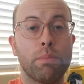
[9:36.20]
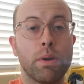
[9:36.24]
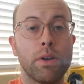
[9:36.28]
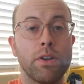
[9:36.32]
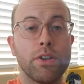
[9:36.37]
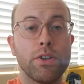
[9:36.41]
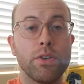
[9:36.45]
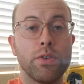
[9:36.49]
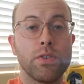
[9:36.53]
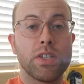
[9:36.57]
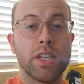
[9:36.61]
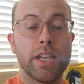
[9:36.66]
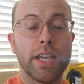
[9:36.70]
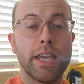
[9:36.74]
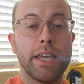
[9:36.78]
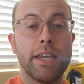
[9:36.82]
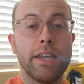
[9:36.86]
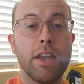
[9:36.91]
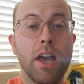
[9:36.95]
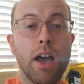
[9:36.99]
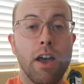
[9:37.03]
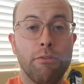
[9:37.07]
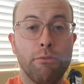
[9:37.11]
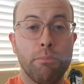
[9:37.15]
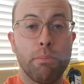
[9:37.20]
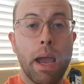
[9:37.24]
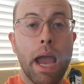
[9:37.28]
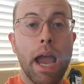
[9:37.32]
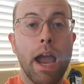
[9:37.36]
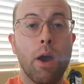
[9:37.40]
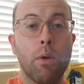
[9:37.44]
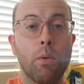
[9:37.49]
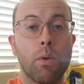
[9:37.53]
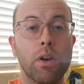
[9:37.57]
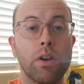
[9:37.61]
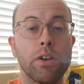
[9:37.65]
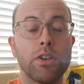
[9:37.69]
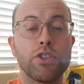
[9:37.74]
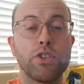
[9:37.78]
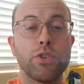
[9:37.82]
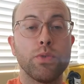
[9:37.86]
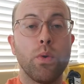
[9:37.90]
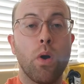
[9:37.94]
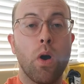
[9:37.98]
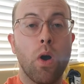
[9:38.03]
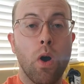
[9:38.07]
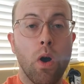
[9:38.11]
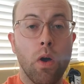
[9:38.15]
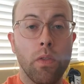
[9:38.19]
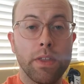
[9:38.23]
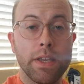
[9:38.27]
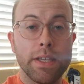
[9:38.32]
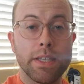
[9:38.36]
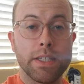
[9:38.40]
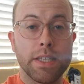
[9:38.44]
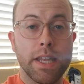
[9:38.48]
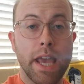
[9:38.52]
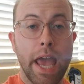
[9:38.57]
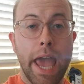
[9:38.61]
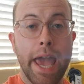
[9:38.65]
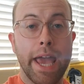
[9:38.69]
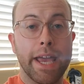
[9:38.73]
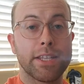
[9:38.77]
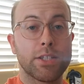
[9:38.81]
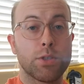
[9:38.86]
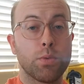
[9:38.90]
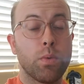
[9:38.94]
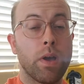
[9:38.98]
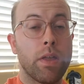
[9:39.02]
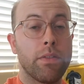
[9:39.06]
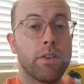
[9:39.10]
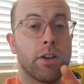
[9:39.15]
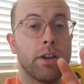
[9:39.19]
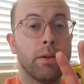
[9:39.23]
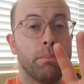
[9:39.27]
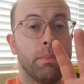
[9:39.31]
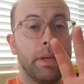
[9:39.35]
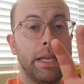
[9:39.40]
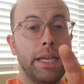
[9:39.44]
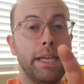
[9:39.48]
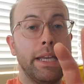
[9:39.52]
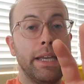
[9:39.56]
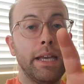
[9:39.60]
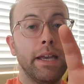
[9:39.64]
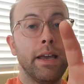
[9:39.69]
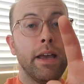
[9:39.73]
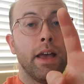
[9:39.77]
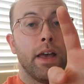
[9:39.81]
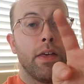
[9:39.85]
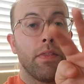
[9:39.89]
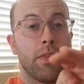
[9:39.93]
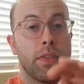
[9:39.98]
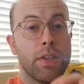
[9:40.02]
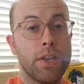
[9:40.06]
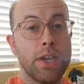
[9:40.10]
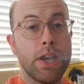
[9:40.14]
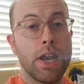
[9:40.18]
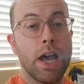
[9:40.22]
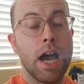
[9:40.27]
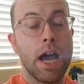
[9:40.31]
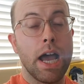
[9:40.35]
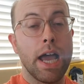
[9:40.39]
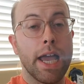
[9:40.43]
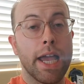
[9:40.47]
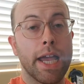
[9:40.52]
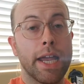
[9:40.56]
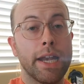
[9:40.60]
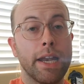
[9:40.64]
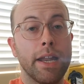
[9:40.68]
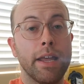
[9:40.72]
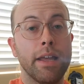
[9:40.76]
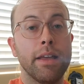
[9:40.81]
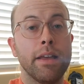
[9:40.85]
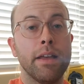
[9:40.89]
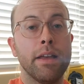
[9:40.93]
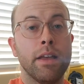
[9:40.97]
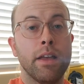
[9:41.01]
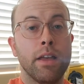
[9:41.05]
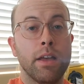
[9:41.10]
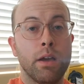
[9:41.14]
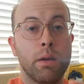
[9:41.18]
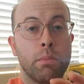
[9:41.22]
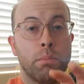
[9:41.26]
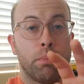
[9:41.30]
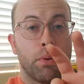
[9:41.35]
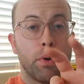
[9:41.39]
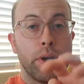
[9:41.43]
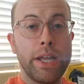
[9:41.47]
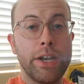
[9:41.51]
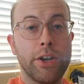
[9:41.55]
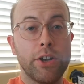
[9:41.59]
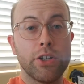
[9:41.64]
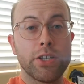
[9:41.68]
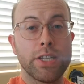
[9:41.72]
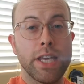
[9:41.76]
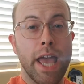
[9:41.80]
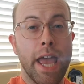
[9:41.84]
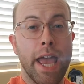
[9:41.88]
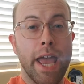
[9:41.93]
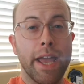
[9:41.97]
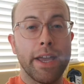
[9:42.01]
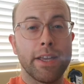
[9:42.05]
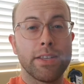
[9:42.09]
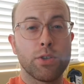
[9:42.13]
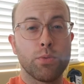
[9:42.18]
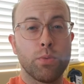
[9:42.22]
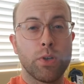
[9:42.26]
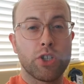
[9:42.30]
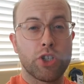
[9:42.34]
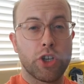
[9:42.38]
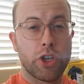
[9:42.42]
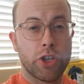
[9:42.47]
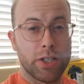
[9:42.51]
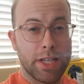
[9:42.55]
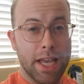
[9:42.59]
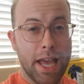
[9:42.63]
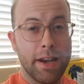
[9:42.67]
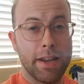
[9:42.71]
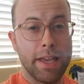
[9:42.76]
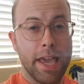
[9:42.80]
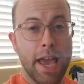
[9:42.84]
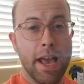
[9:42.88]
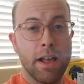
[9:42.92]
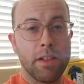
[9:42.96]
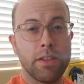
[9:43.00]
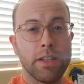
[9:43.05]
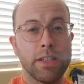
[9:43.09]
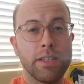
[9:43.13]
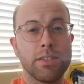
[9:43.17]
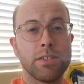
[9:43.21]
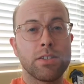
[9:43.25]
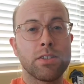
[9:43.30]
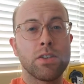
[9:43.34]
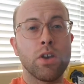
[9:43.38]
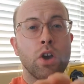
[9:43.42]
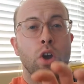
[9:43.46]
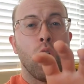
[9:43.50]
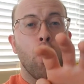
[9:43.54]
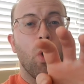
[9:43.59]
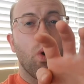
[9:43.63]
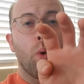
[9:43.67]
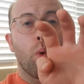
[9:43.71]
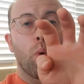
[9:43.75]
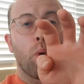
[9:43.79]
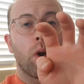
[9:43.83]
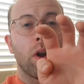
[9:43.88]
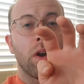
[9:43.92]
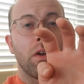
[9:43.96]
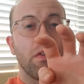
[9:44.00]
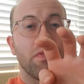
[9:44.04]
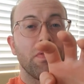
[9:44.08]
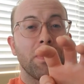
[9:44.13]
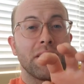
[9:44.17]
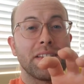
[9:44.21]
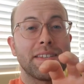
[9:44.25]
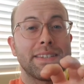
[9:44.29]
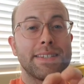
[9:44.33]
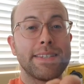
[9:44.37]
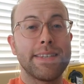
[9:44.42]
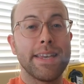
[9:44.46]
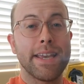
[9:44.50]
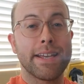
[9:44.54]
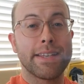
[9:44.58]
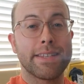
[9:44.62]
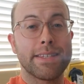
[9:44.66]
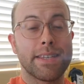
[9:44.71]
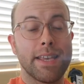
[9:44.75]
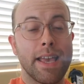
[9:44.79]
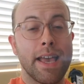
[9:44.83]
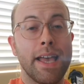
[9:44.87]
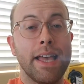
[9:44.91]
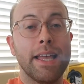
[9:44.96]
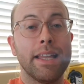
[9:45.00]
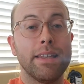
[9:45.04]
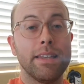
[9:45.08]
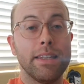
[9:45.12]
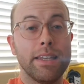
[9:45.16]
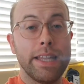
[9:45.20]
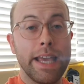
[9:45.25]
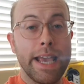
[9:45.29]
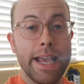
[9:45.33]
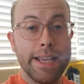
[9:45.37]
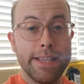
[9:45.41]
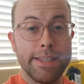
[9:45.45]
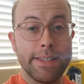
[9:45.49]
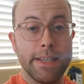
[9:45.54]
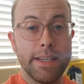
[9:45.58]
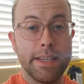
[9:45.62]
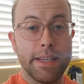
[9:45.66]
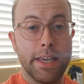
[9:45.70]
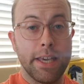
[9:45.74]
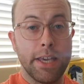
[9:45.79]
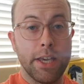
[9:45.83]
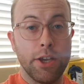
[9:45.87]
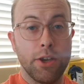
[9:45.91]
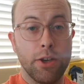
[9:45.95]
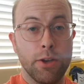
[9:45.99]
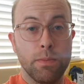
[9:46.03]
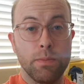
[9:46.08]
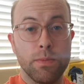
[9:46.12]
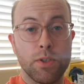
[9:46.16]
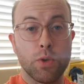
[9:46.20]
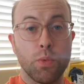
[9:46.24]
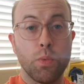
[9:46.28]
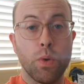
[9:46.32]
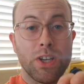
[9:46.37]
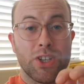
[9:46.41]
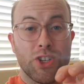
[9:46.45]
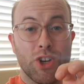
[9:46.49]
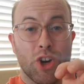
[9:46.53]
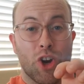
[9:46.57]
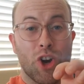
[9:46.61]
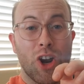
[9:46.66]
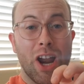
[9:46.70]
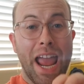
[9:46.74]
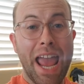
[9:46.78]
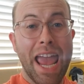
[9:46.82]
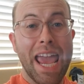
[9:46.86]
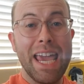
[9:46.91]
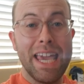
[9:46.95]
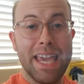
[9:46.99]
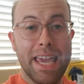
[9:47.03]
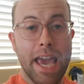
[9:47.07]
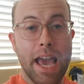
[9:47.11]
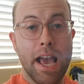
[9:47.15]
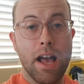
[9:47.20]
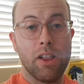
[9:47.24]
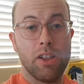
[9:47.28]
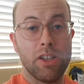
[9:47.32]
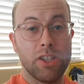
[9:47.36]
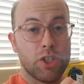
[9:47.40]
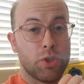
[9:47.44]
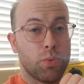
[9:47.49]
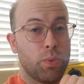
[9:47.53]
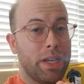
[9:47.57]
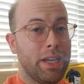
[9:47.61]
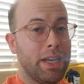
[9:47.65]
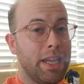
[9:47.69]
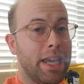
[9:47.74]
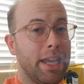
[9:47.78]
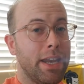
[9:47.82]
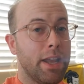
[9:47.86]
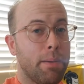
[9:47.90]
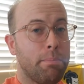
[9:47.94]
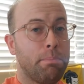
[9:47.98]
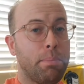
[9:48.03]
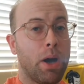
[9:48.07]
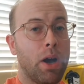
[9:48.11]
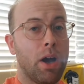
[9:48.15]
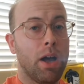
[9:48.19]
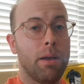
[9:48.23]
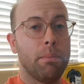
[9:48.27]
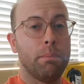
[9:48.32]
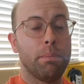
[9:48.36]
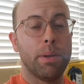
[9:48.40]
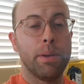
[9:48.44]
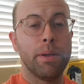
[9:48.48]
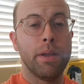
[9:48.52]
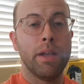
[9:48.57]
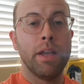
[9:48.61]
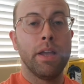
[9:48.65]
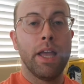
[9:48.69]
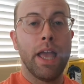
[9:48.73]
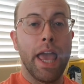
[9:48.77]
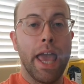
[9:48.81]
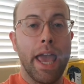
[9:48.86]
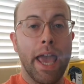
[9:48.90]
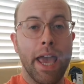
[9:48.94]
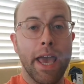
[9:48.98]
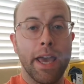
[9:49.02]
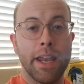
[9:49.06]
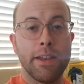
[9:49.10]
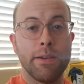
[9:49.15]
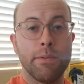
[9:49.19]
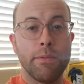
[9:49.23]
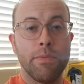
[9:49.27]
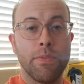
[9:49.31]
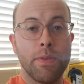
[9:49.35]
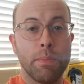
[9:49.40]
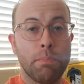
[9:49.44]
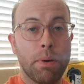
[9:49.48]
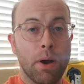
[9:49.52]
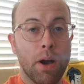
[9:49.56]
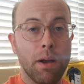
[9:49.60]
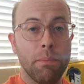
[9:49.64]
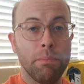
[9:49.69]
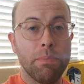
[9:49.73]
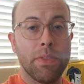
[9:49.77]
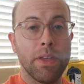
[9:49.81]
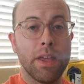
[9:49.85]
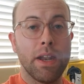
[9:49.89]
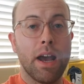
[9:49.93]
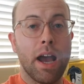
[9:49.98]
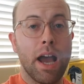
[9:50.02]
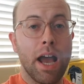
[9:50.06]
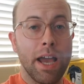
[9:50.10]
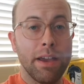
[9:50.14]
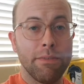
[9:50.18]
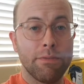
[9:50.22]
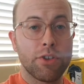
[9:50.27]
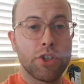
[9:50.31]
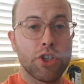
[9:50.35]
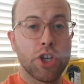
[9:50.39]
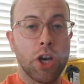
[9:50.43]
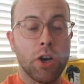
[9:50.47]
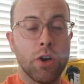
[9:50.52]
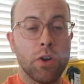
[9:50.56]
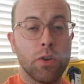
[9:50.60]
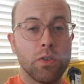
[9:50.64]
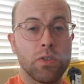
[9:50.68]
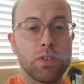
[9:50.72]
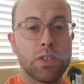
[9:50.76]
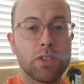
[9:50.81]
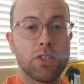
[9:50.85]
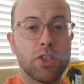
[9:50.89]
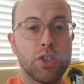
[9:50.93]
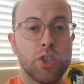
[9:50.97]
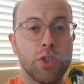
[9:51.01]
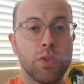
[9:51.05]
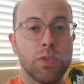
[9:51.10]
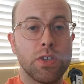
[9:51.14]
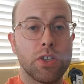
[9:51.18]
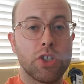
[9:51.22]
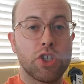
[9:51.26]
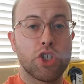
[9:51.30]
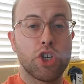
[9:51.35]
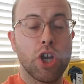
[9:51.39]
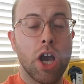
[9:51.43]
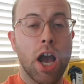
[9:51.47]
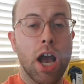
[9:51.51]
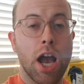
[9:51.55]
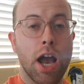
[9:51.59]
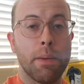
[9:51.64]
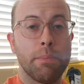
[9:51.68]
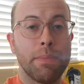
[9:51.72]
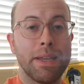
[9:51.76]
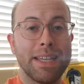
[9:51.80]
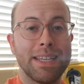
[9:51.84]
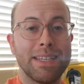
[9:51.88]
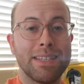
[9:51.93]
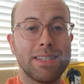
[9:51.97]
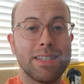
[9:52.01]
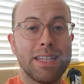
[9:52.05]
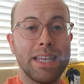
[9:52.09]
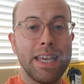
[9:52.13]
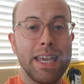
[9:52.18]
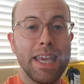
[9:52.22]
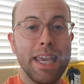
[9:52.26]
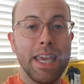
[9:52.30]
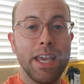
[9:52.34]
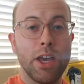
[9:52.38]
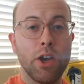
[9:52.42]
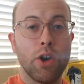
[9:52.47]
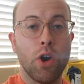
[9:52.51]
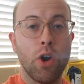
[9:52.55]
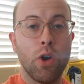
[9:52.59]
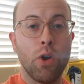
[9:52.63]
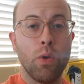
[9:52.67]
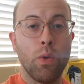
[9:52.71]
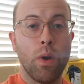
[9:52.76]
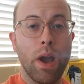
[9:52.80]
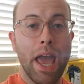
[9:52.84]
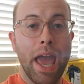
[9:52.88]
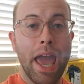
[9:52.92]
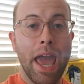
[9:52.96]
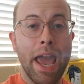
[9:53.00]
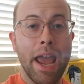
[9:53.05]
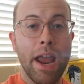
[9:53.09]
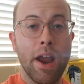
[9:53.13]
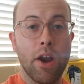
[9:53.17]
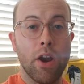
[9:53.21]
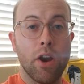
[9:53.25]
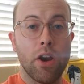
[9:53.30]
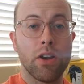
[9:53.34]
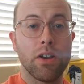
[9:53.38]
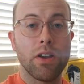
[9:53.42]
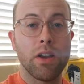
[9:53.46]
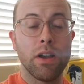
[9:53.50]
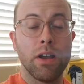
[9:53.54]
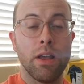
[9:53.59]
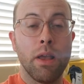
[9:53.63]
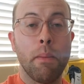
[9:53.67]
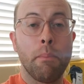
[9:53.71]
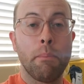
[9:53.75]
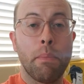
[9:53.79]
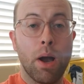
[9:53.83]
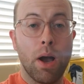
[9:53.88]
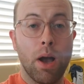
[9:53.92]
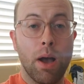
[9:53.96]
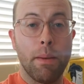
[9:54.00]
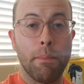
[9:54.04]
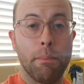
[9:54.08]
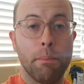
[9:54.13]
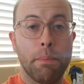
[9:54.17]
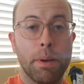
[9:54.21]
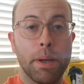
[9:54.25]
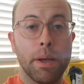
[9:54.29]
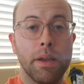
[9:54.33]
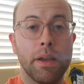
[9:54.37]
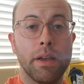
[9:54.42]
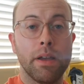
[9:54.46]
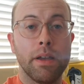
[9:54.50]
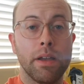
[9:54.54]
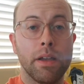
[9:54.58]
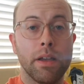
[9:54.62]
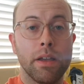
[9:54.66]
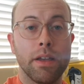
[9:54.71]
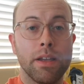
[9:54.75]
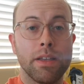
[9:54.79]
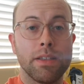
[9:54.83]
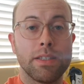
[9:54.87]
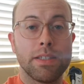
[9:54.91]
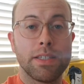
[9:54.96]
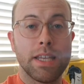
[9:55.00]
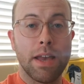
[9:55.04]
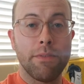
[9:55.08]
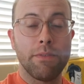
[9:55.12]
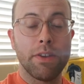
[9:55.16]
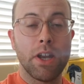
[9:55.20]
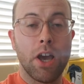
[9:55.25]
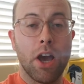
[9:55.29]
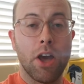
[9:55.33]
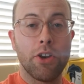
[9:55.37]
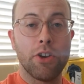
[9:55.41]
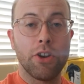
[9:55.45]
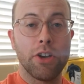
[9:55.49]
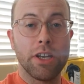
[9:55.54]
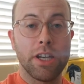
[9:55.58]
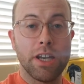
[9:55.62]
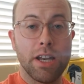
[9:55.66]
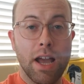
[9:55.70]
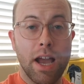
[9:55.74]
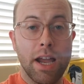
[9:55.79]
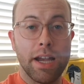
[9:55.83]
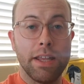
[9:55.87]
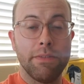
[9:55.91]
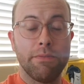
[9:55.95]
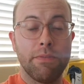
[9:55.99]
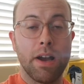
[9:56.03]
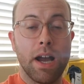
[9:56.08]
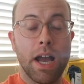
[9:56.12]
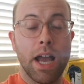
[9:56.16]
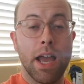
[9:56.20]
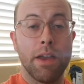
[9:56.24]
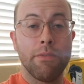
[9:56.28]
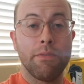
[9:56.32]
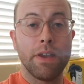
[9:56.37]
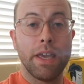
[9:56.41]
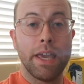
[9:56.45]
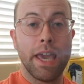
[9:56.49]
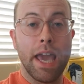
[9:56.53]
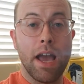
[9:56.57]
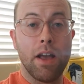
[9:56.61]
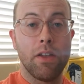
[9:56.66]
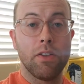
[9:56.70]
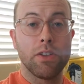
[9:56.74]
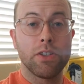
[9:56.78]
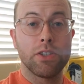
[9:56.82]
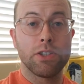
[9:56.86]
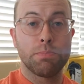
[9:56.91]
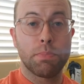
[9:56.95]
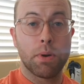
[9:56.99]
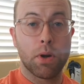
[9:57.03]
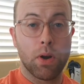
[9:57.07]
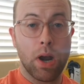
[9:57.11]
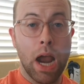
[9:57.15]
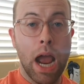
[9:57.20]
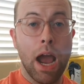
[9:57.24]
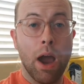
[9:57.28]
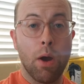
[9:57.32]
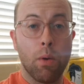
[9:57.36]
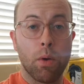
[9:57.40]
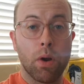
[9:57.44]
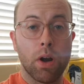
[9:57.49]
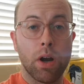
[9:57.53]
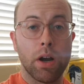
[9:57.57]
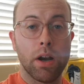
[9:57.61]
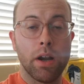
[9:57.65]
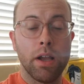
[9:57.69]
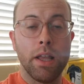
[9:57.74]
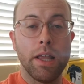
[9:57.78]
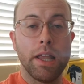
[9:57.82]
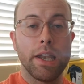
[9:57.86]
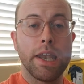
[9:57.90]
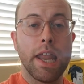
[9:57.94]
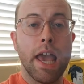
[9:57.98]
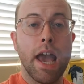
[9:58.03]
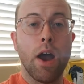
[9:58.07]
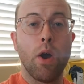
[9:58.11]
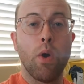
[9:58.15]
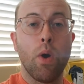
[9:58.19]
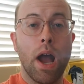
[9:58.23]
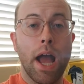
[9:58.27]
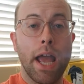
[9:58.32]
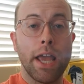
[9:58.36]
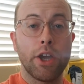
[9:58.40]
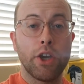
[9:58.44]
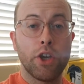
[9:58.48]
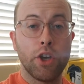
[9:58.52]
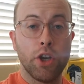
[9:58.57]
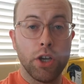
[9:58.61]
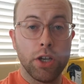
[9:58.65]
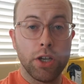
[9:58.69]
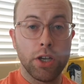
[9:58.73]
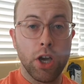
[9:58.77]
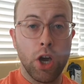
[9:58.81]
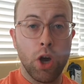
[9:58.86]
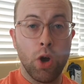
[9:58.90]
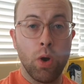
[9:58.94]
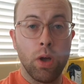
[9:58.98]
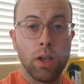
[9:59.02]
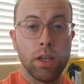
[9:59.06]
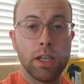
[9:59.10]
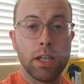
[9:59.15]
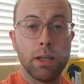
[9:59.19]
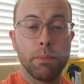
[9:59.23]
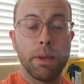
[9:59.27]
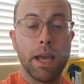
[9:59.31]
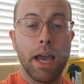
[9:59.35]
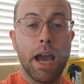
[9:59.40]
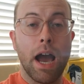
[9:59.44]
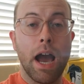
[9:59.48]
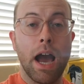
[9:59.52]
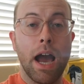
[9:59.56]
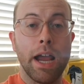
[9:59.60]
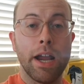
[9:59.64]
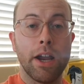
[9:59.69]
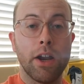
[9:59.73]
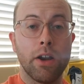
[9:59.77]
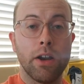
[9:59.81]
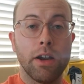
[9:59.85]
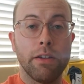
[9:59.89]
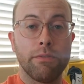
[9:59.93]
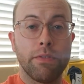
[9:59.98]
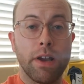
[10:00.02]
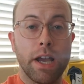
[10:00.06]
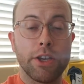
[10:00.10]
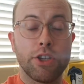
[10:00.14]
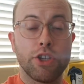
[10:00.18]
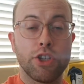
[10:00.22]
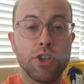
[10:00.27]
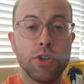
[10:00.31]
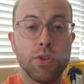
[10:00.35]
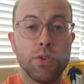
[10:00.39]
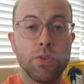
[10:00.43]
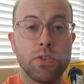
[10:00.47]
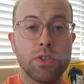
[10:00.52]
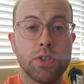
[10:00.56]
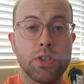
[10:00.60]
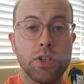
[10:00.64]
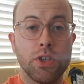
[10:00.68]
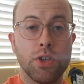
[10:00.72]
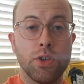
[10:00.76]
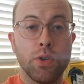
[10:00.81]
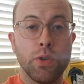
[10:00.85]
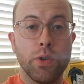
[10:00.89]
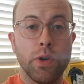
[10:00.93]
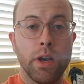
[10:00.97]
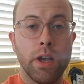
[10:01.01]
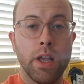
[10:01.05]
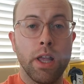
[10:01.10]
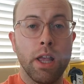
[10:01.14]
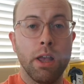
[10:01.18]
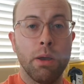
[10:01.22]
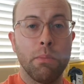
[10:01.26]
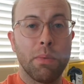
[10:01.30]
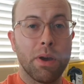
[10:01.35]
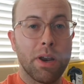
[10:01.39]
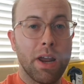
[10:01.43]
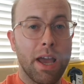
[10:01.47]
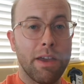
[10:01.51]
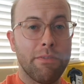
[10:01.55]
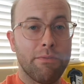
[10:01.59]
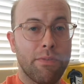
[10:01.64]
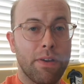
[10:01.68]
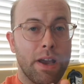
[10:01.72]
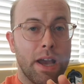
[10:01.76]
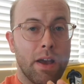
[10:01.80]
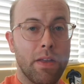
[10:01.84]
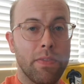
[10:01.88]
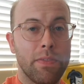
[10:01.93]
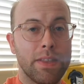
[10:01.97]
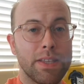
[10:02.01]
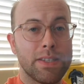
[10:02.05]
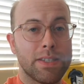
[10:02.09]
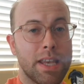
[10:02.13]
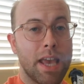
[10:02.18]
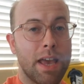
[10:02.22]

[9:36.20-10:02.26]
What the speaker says: producing enough power to all these tanks, whether it be the 9 breeder tanks, which are 10 gallons, or the 6 Lazy Cubes, which are 8 gallons. We need a pump. And the pump that I've chose to do this job is the Eco Air pump, 795 gallons per hour. Now, I could go a little bit higher if I choose to, but I found this